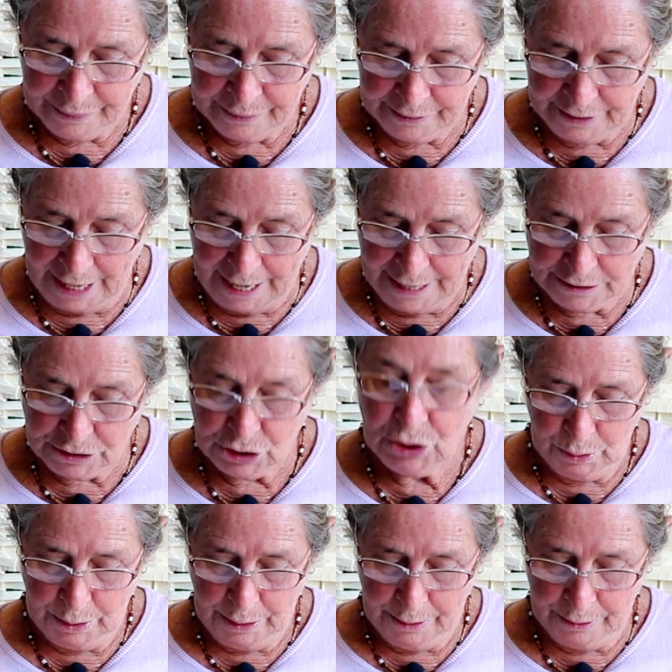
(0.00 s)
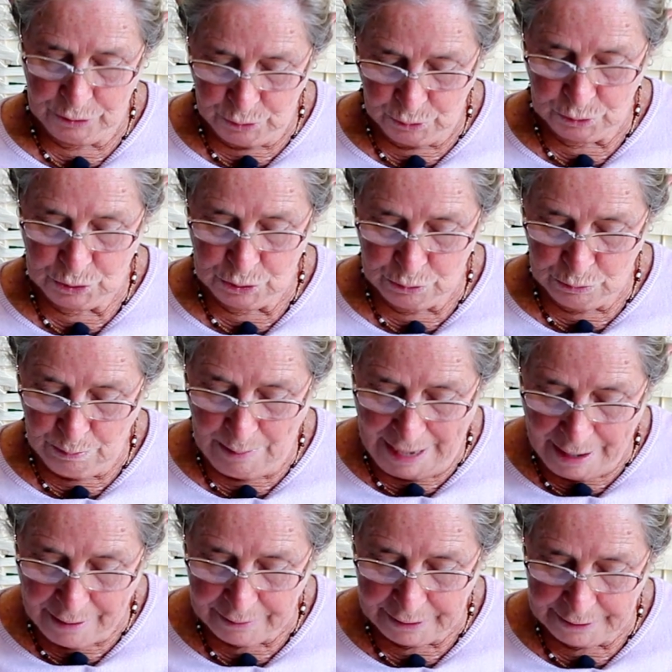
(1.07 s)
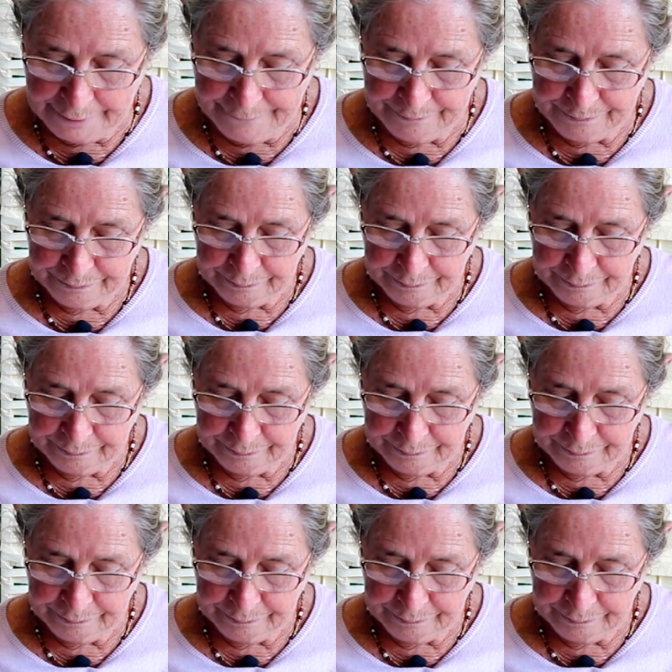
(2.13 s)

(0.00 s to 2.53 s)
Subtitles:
that you're to marry